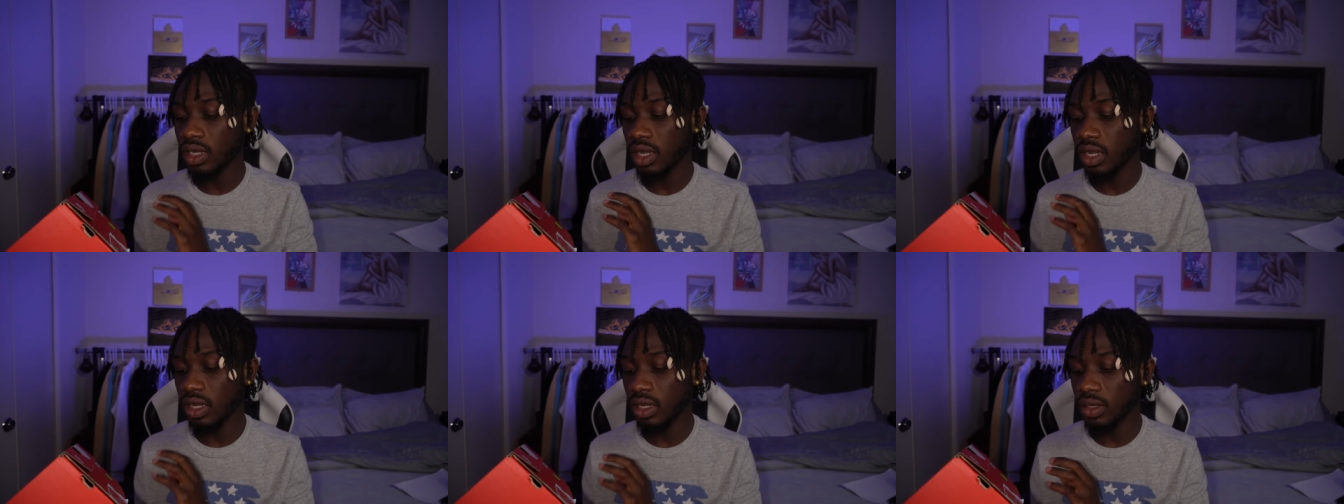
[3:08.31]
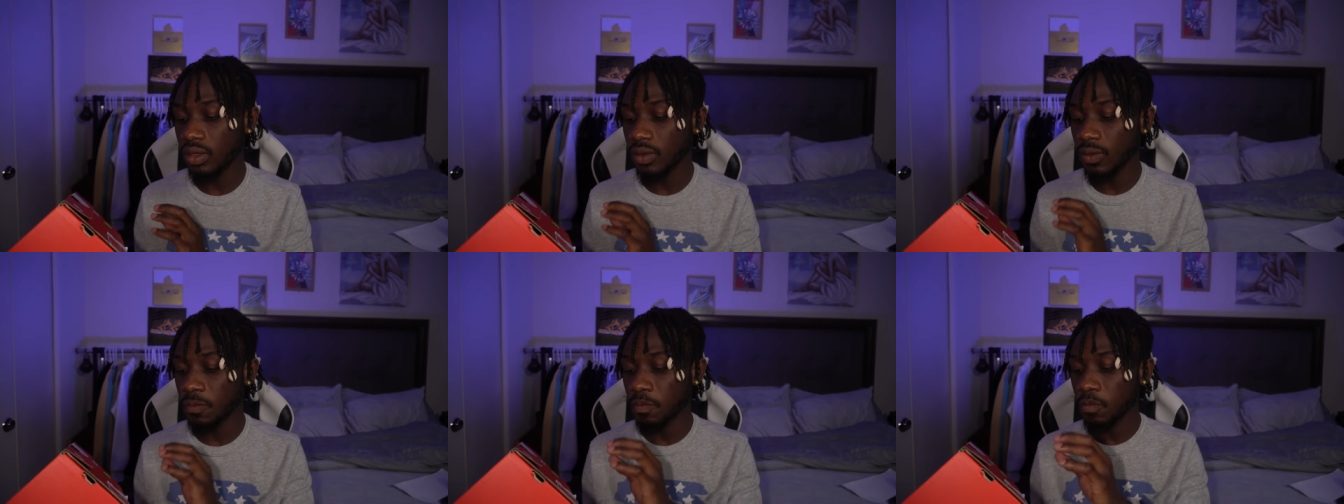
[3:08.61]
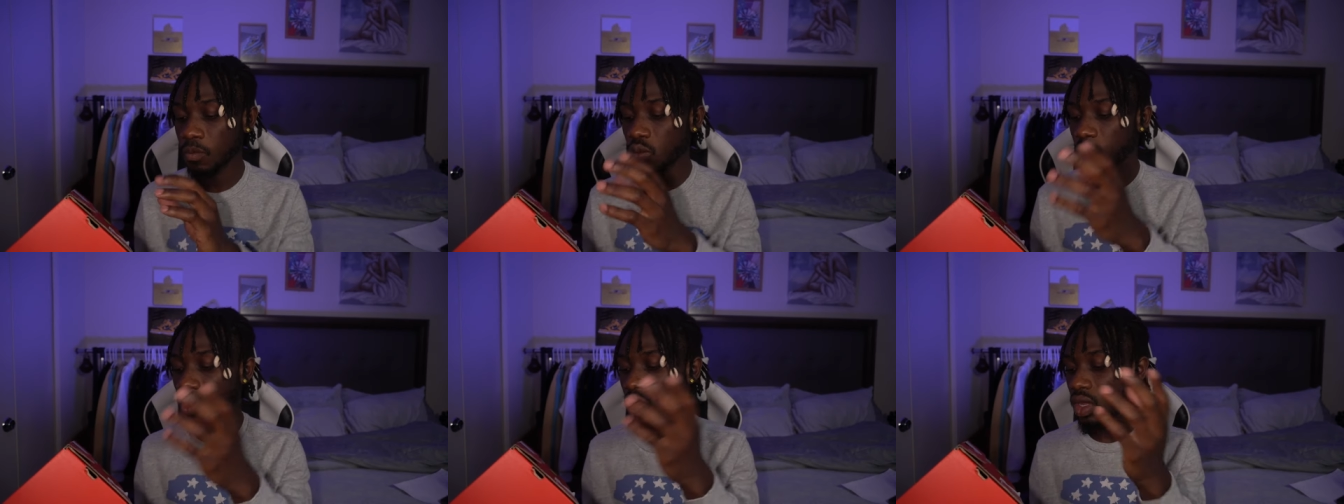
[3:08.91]
and
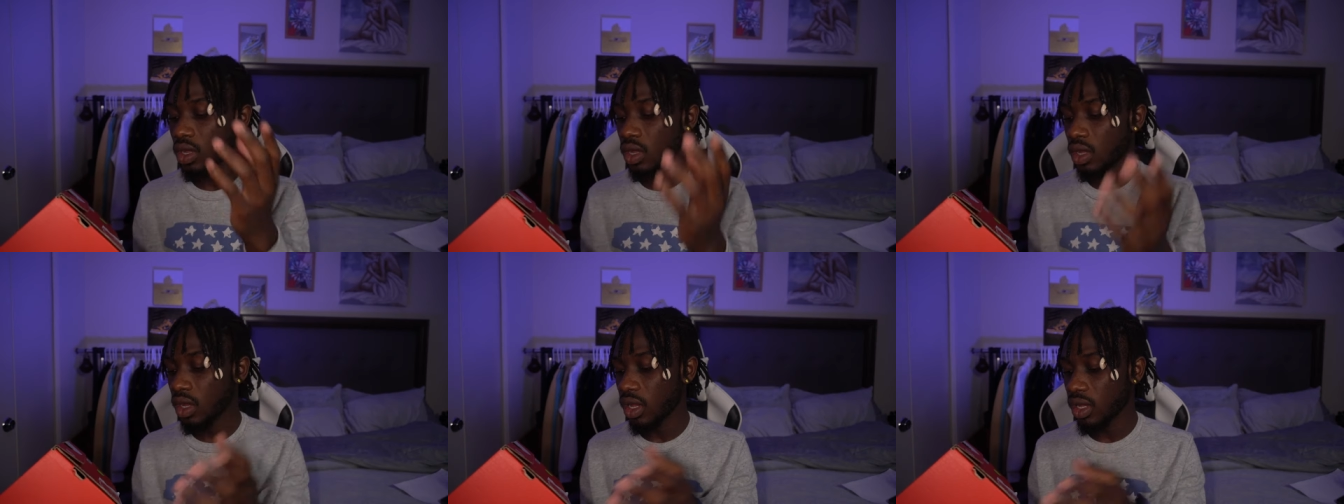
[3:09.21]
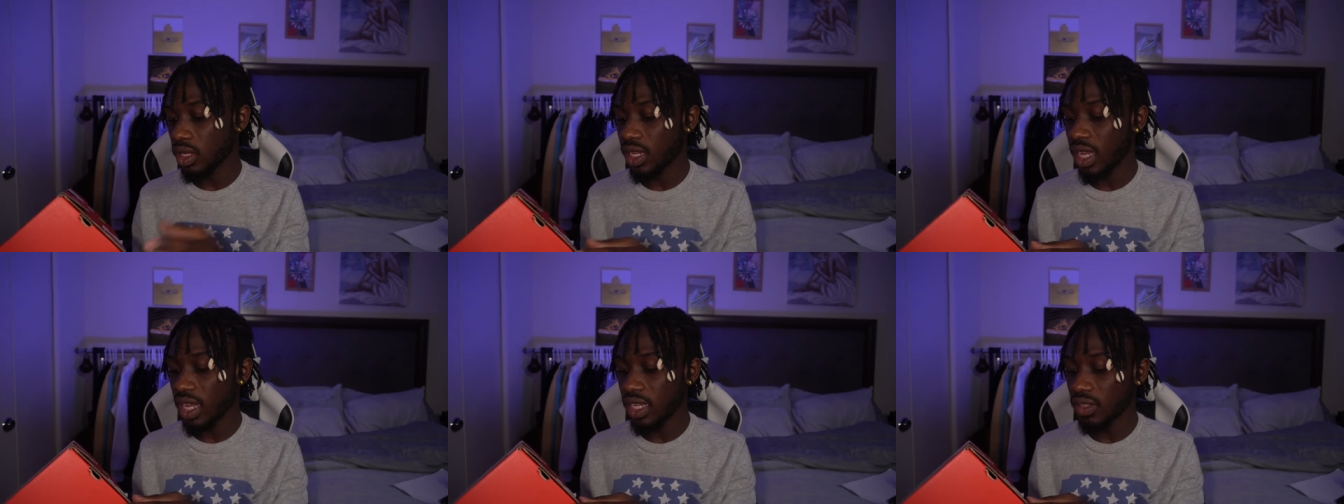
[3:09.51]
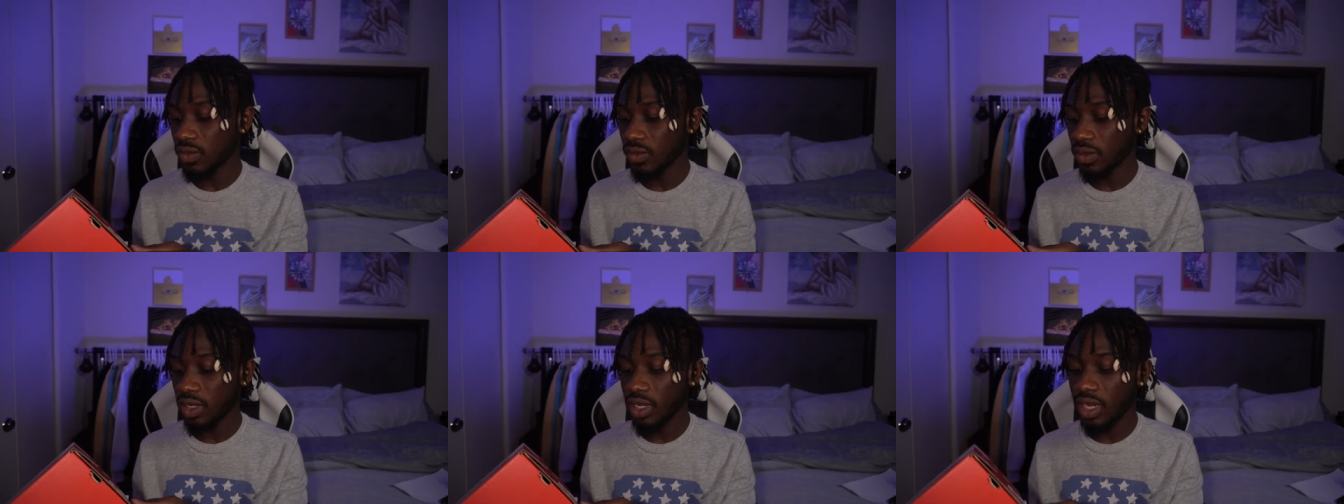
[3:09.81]

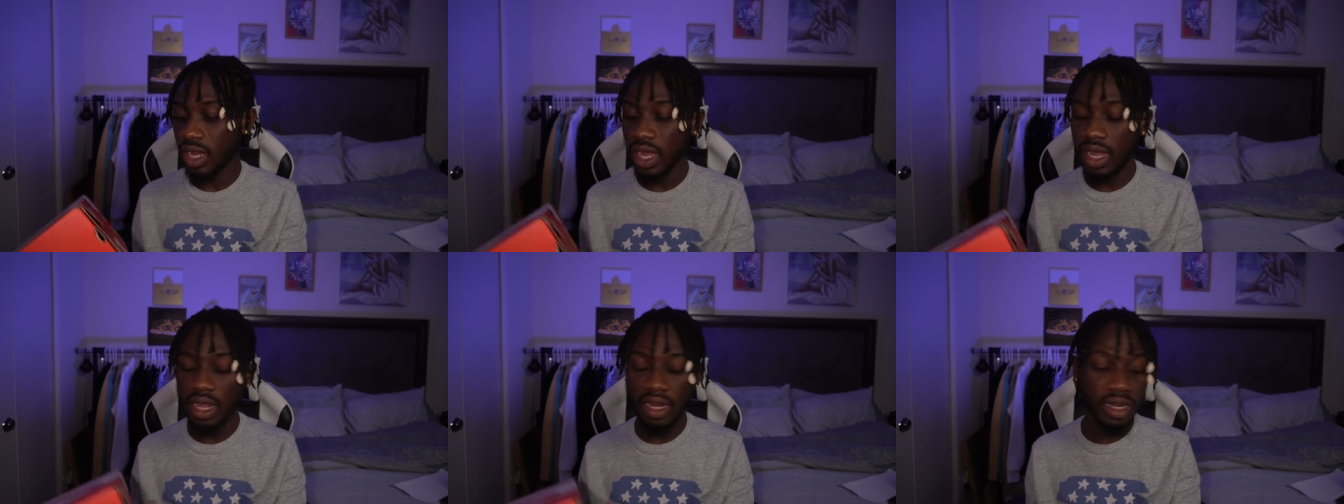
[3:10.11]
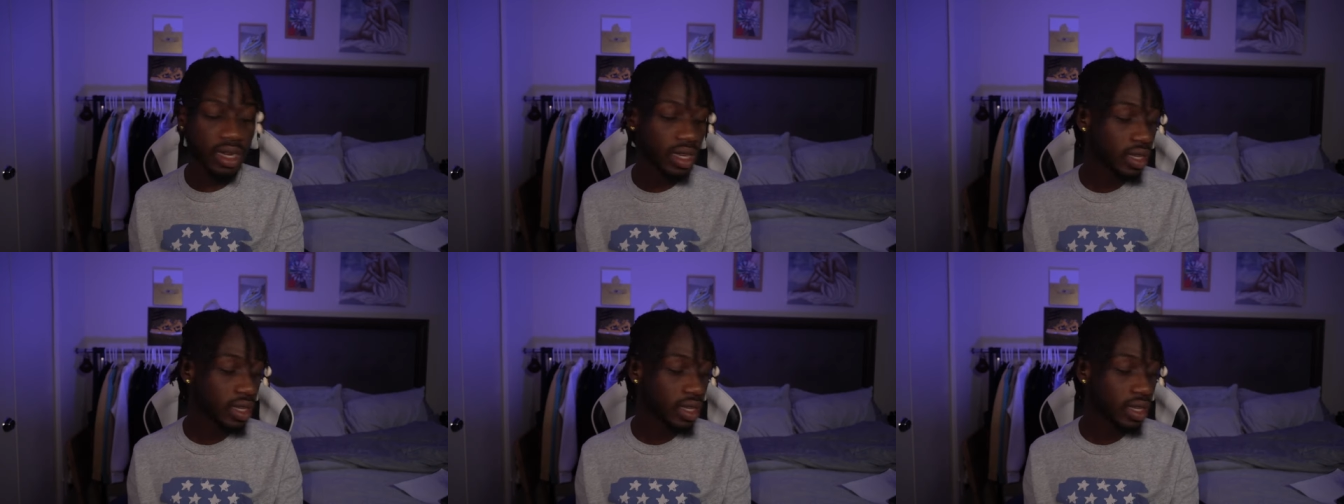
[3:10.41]
that's for that.